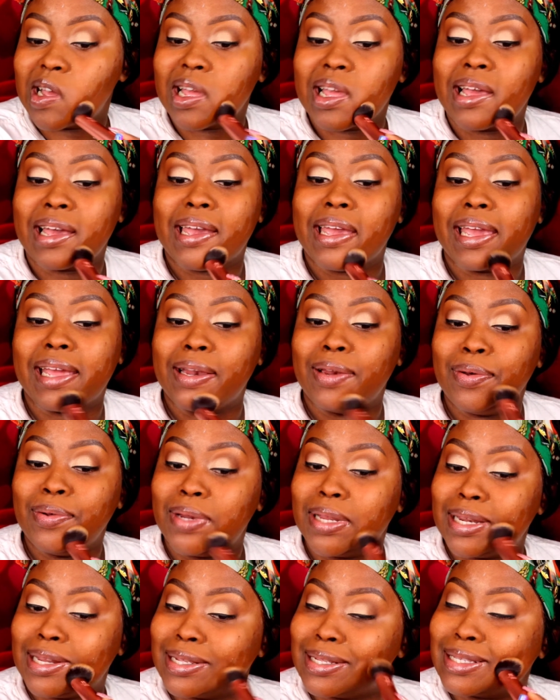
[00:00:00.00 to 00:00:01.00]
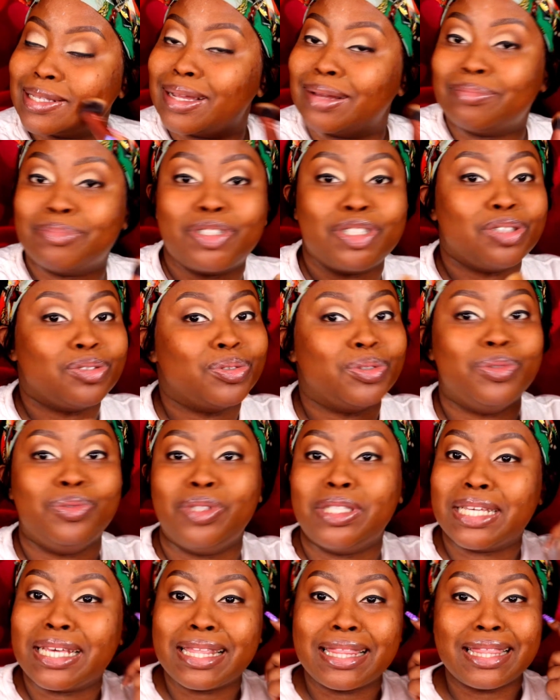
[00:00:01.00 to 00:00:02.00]
I ain't new to this. I'm true
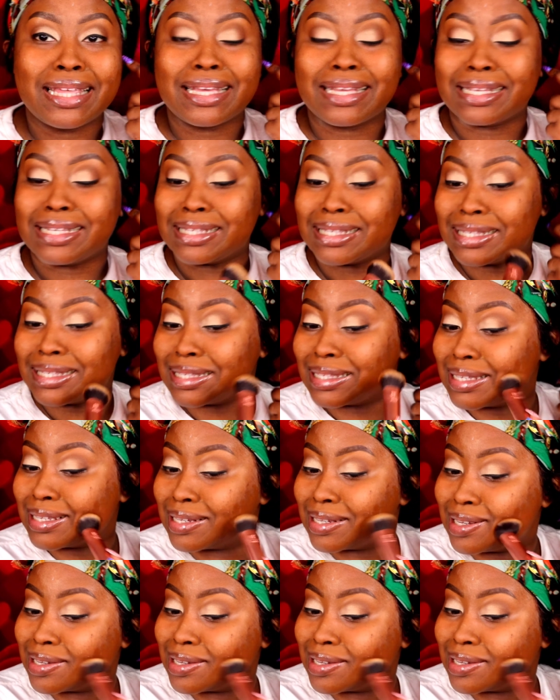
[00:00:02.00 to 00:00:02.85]
to this.